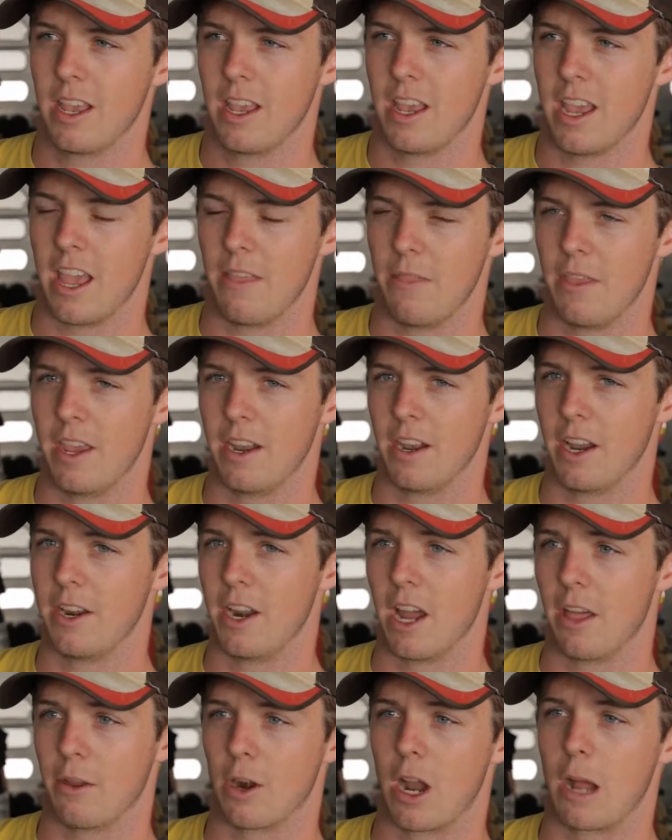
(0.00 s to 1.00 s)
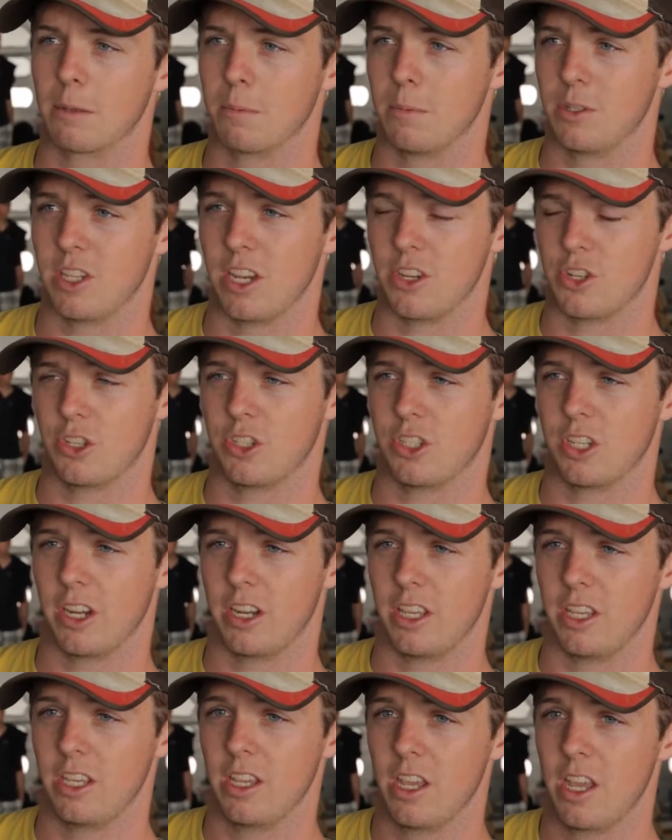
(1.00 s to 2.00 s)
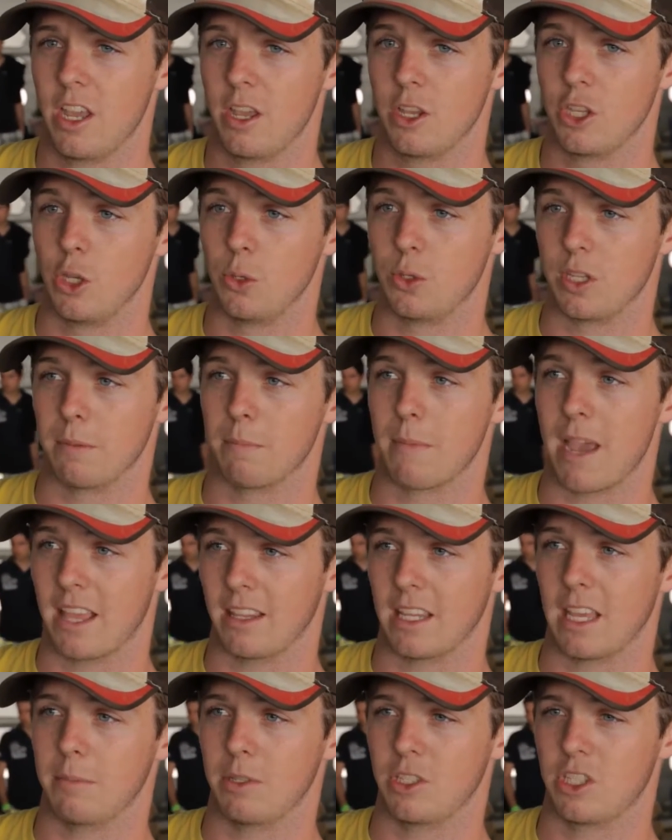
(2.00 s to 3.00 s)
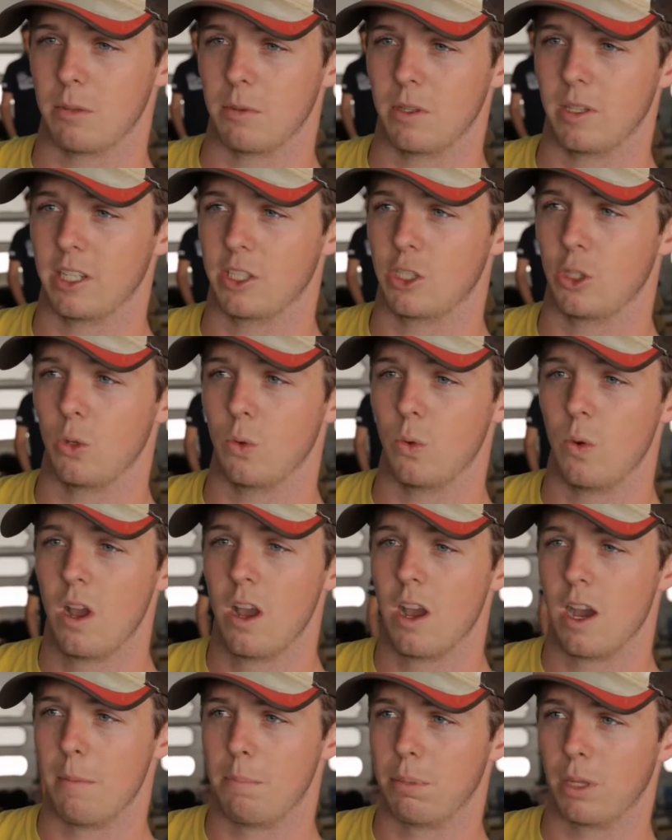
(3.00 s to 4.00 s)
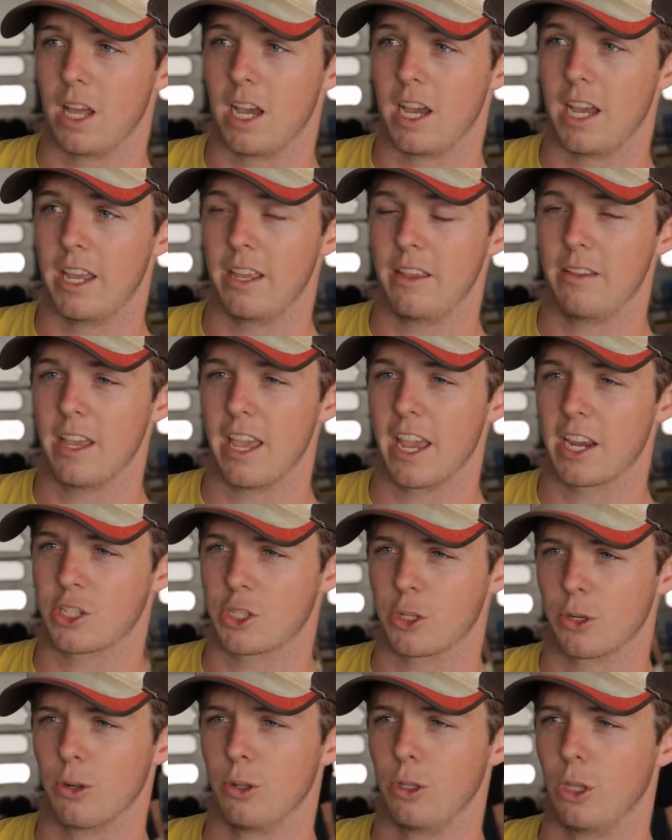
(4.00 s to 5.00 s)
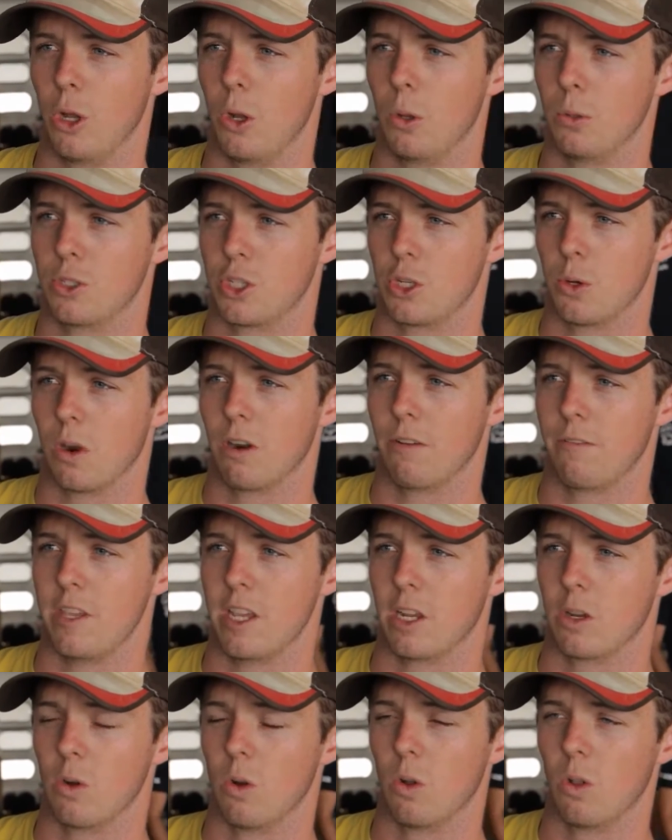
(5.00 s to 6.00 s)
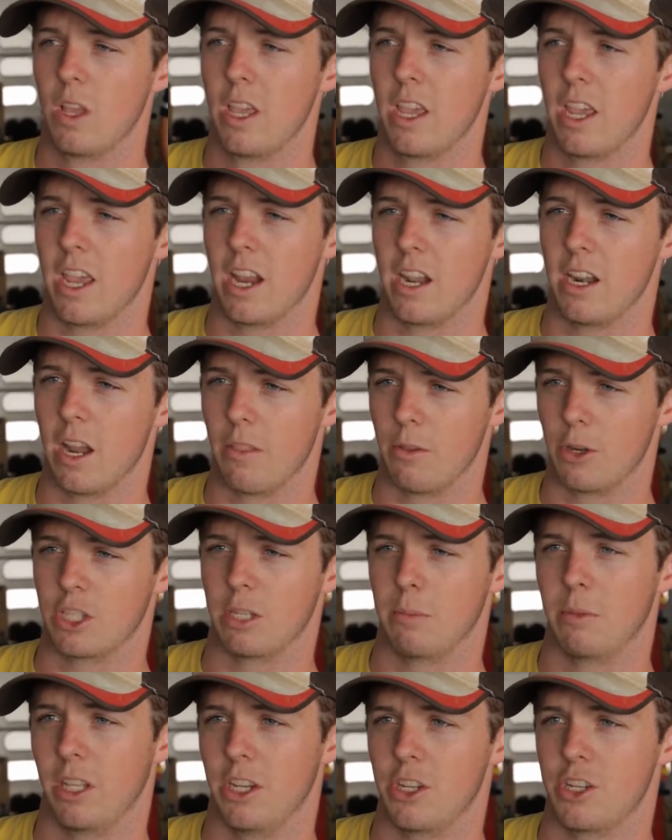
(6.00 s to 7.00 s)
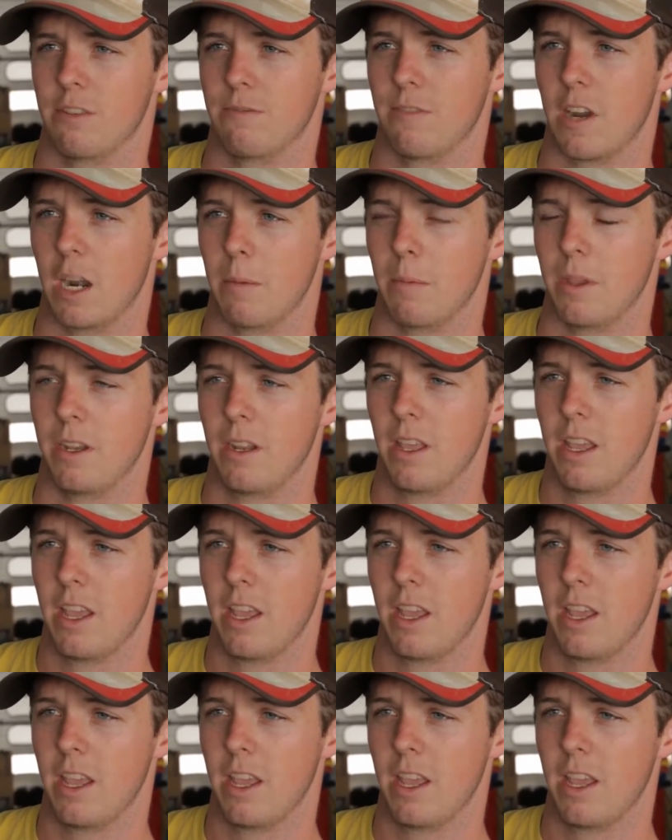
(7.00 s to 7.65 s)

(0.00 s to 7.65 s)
and then another optimization study using MATLAB and Simulink to apply external loads to our vehicle in another simulation environment.